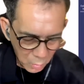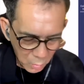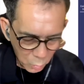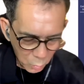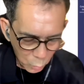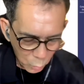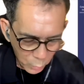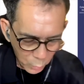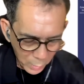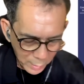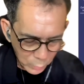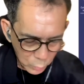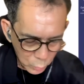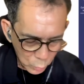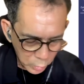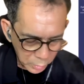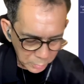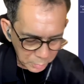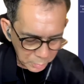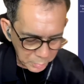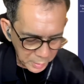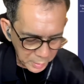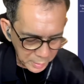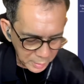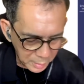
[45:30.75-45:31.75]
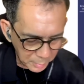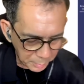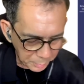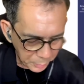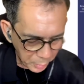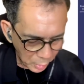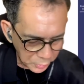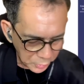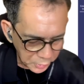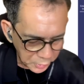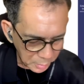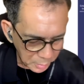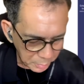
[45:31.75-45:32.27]
what would be the
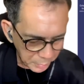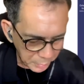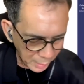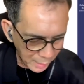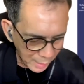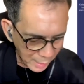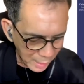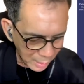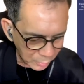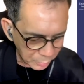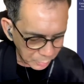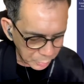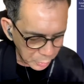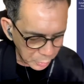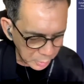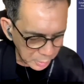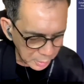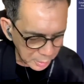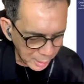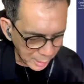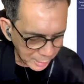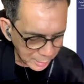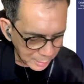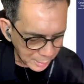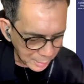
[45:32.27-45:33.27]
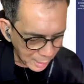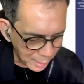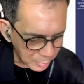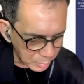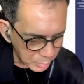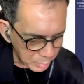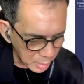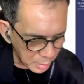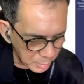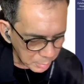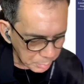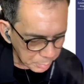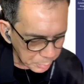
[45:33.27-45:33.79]
possible output that can
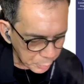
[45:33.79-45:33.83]
be